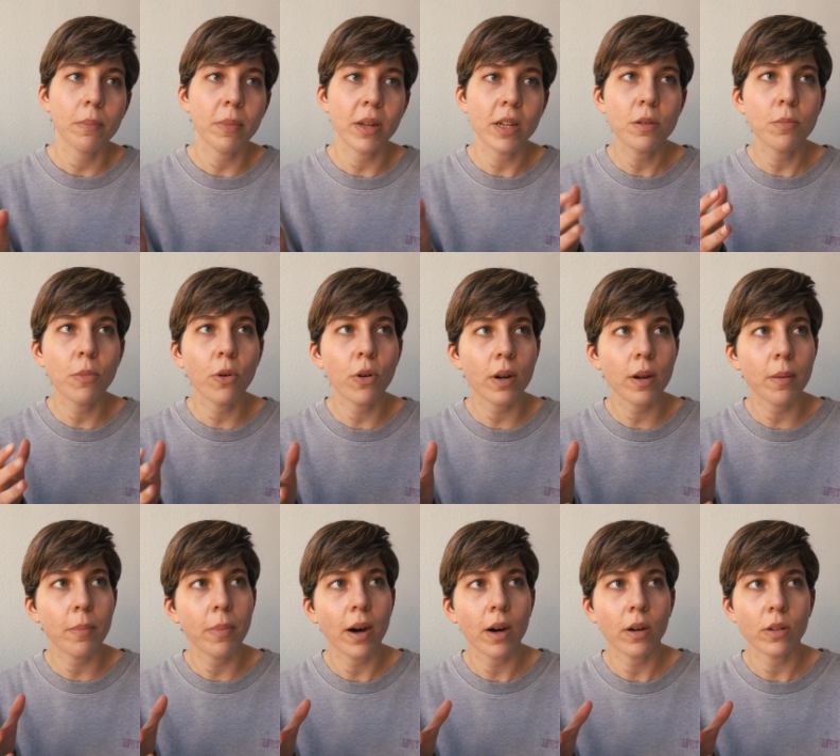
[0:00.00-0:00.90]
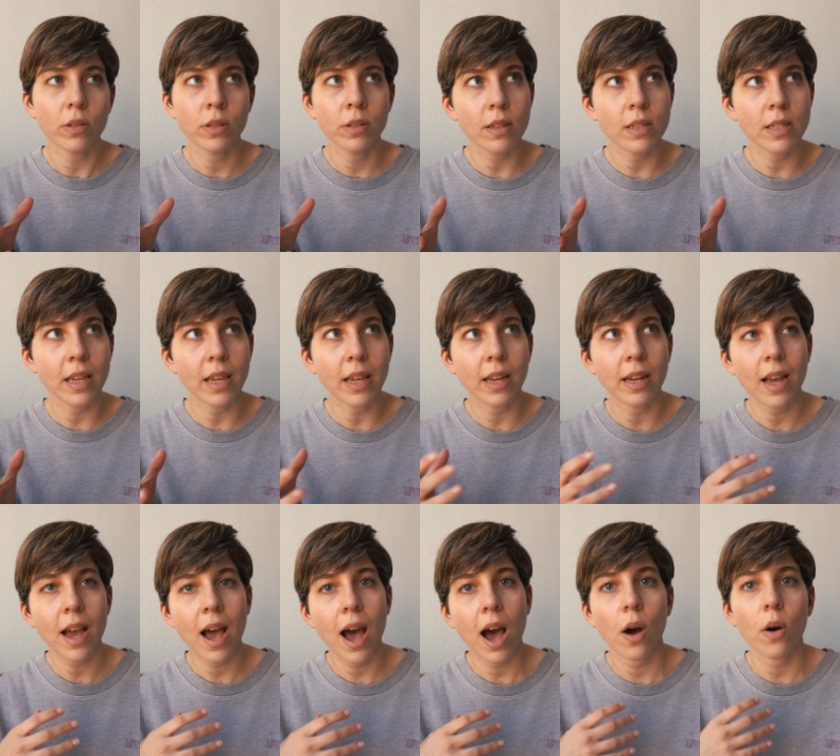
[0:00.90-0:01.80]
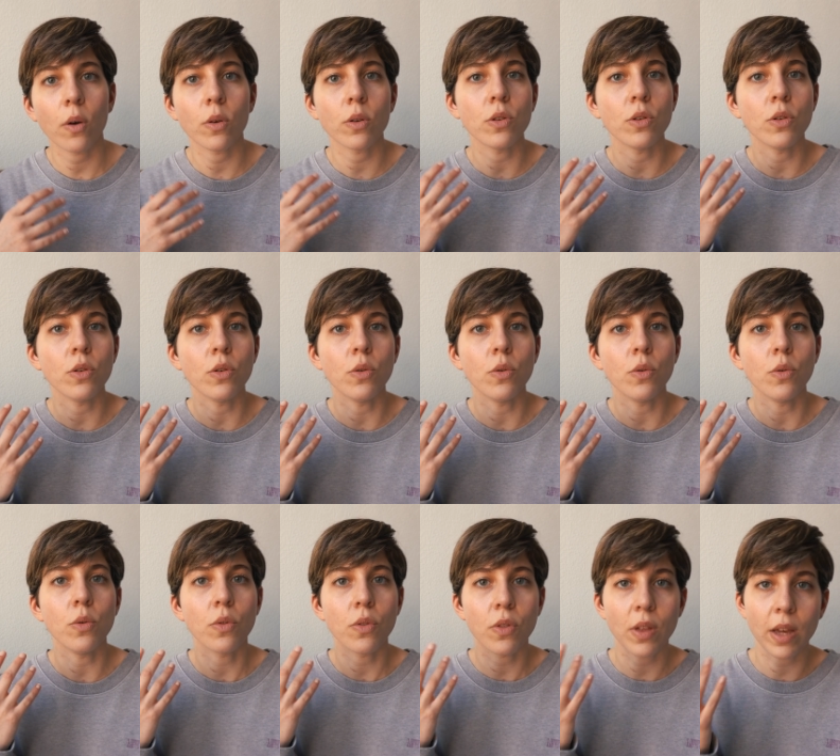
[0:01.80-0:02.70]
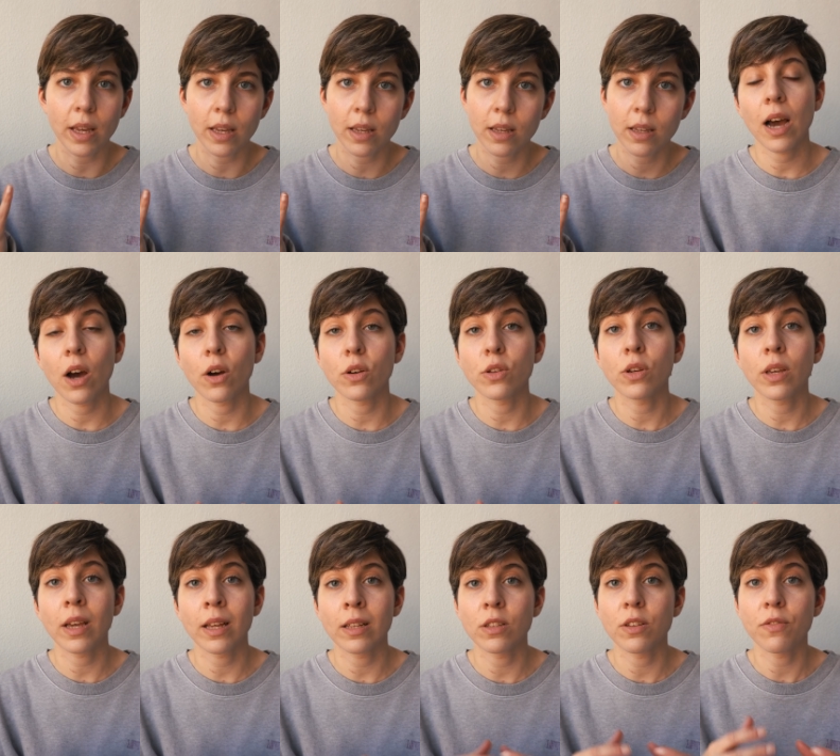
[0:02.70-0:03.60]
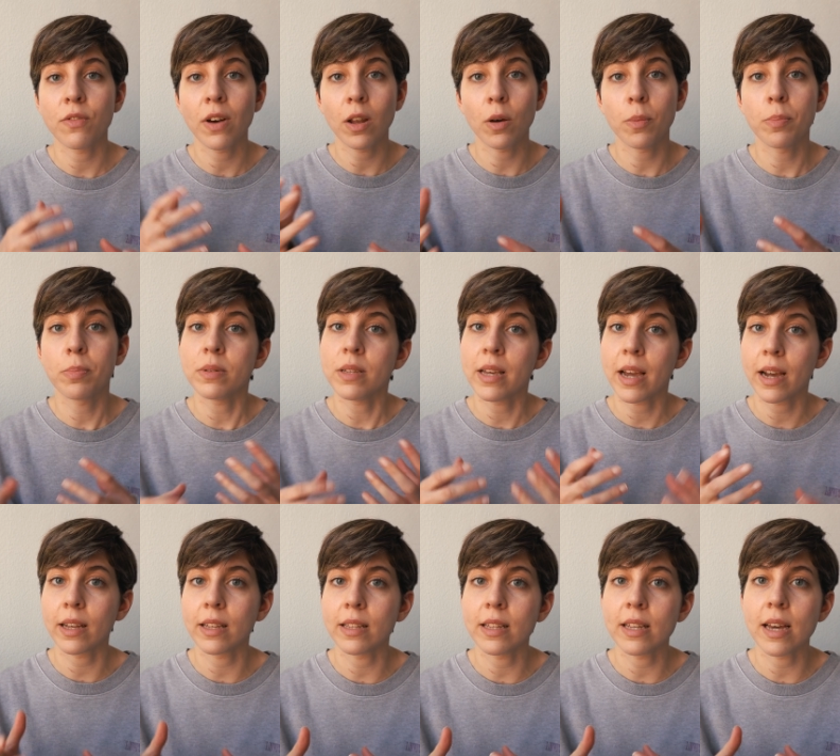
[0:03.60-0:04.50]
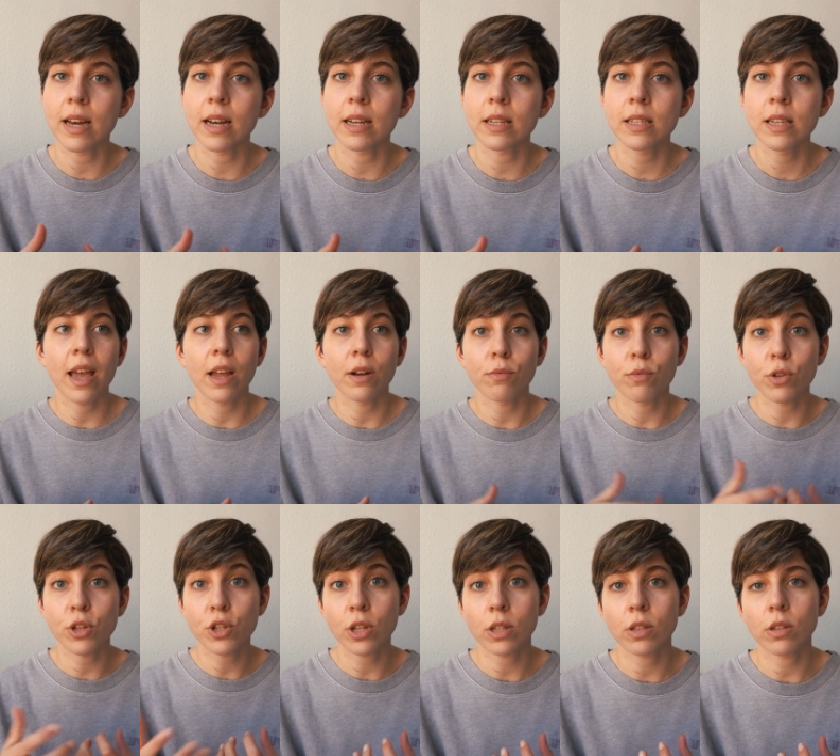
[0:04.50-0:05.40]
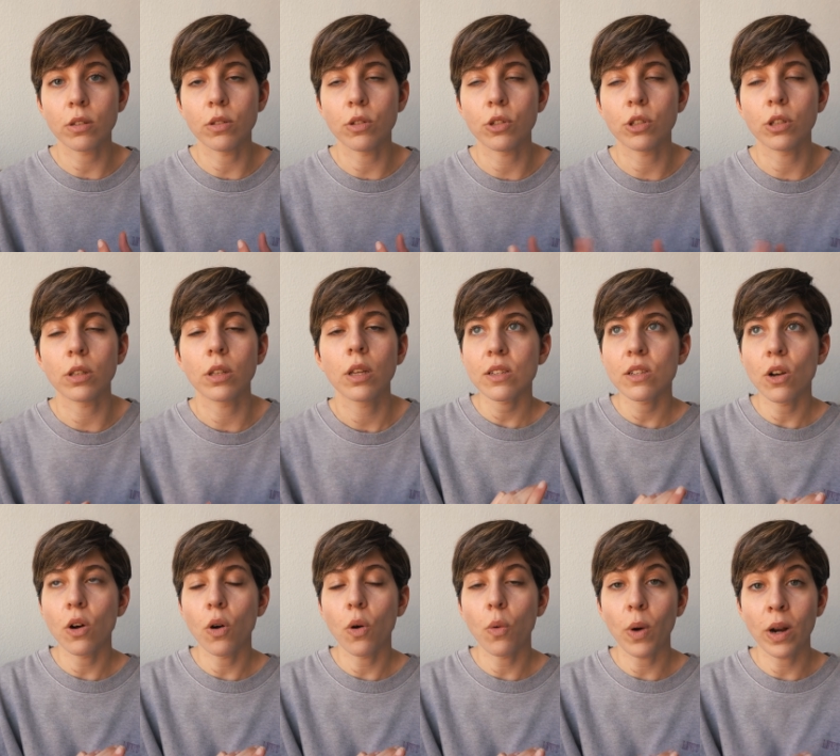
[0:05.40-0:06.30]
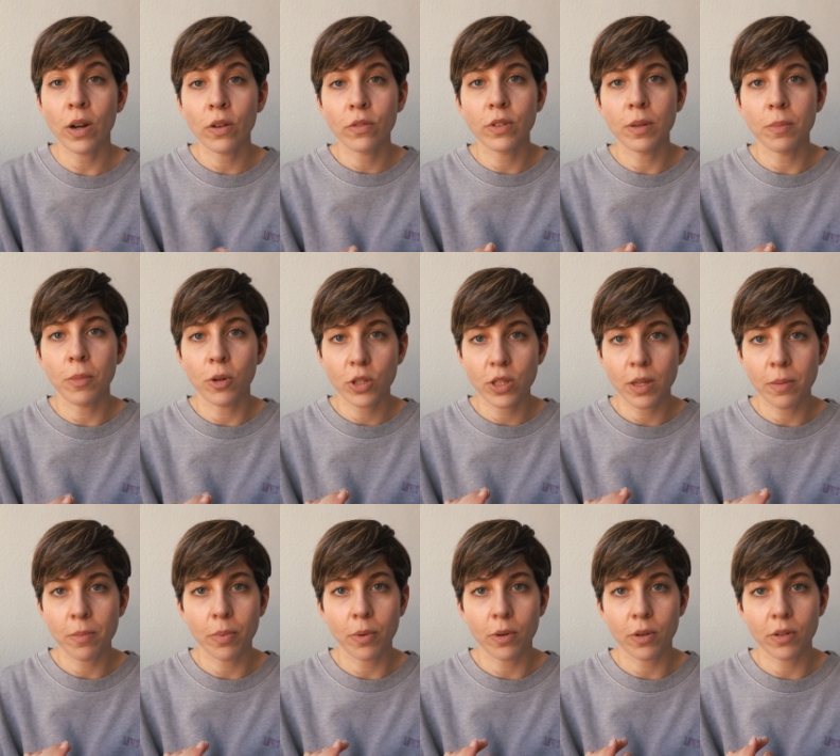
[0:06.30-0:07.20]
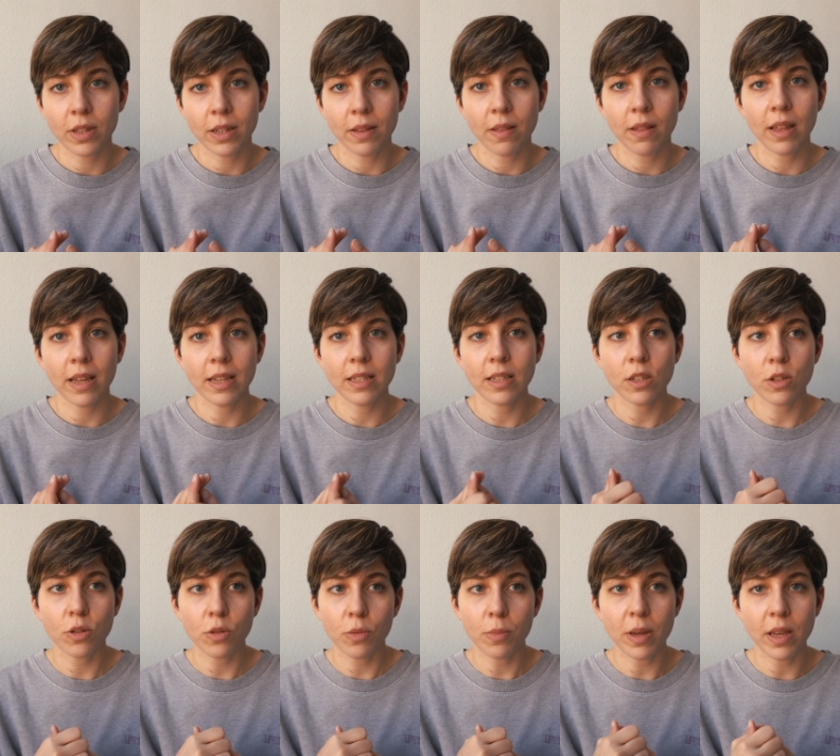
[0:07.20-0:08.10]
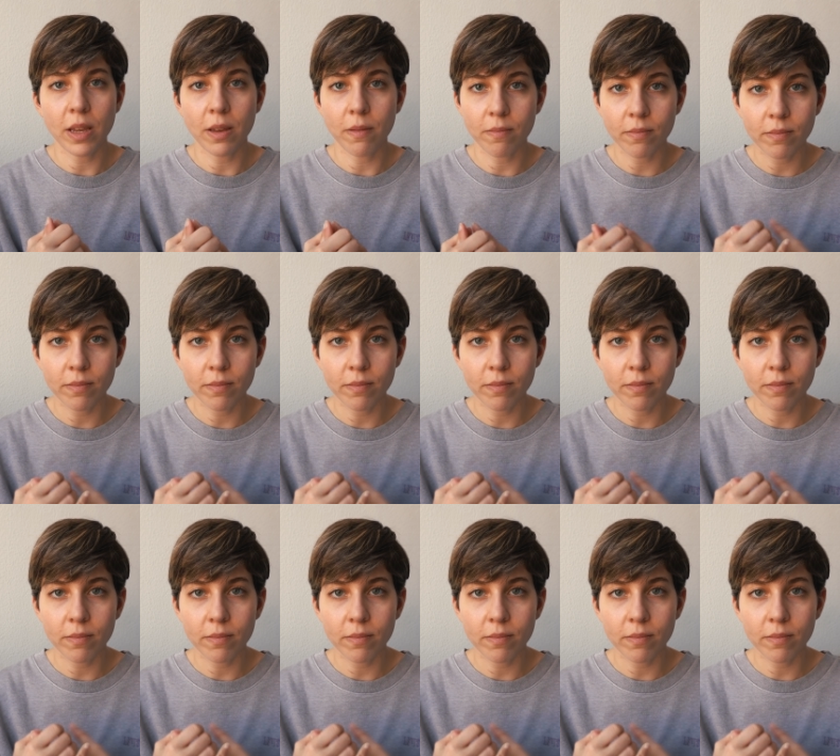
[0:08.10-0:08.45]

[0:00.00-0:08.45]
but it's more about seeing how you think, how you can develop the ideas and reach a solution. So one of the most important things is to be